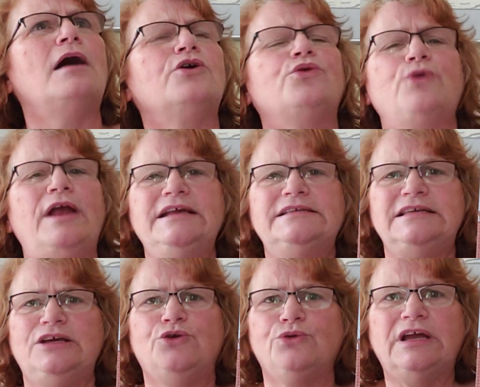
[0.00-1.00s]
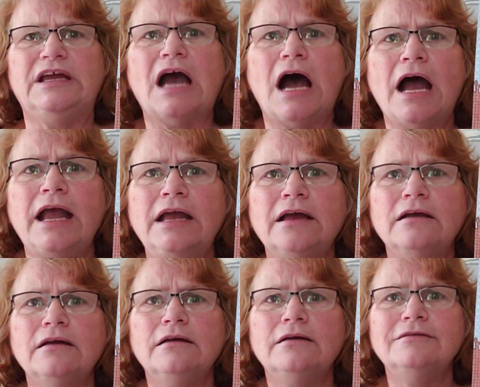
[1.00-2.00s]
crazy Greek guy?
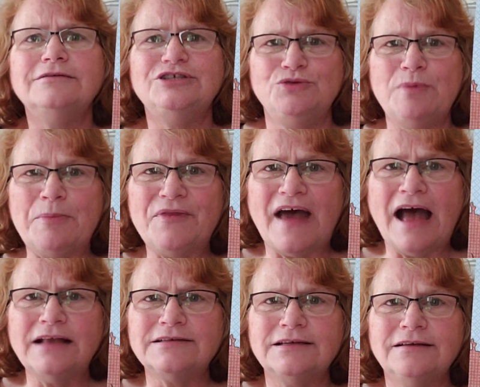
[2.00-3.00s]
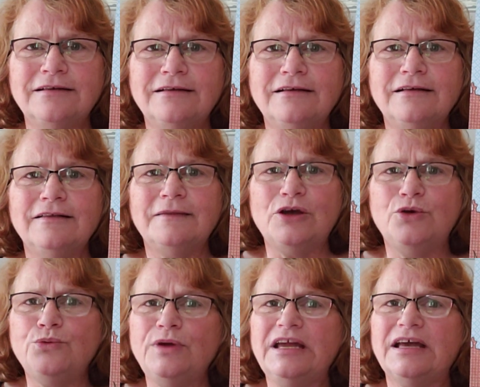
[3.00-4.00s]
Do you remember that? The
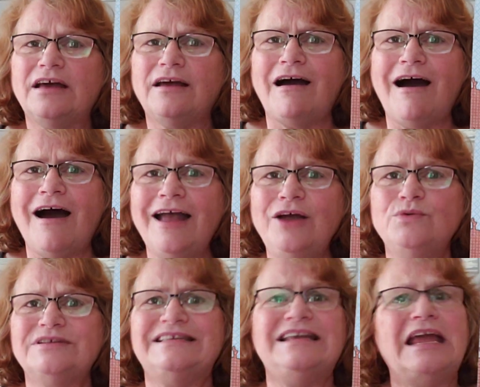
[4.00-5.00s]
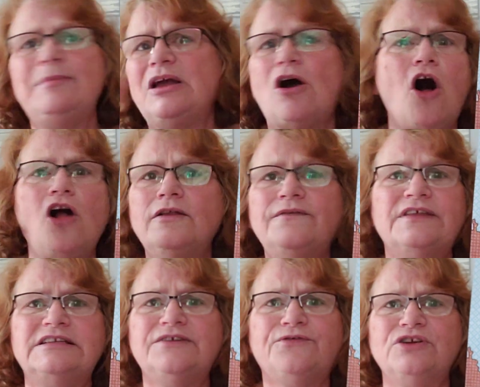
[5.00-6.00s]
Greek guy who was naming all of the
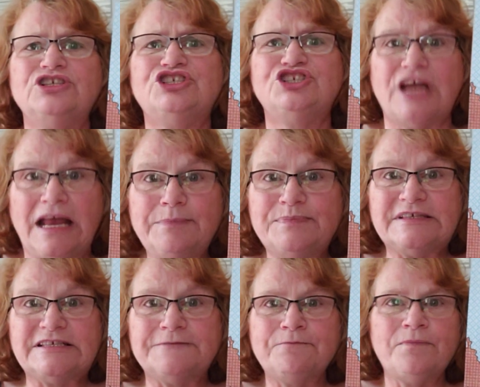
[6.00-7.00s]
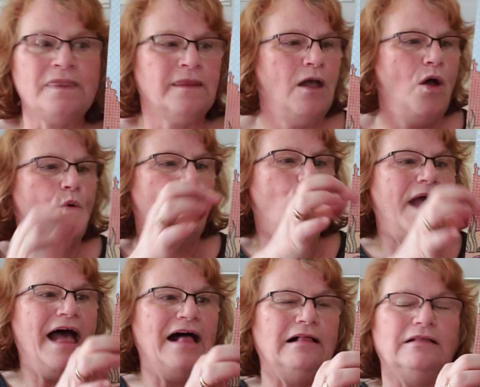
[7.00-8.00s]
different shapes?
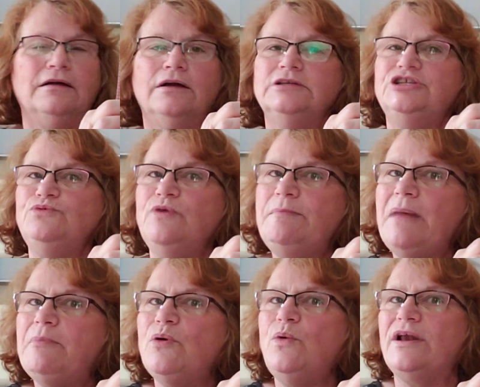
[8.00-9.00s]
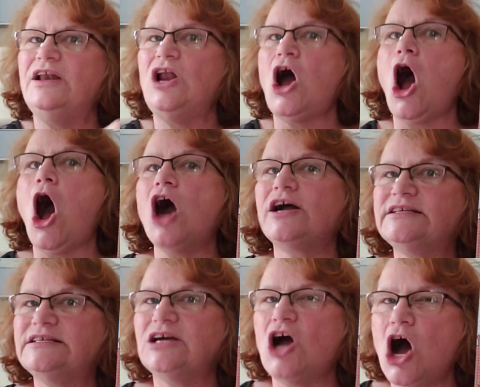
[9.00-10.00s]
Well, do you remember what an
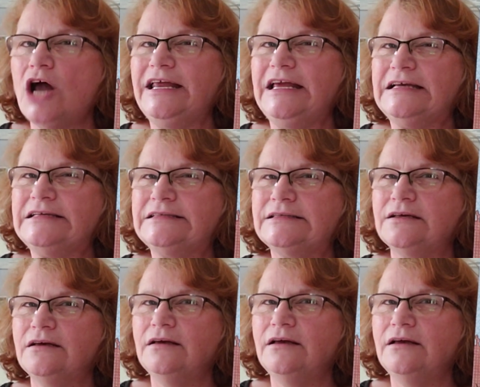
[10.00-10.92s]
octagon is?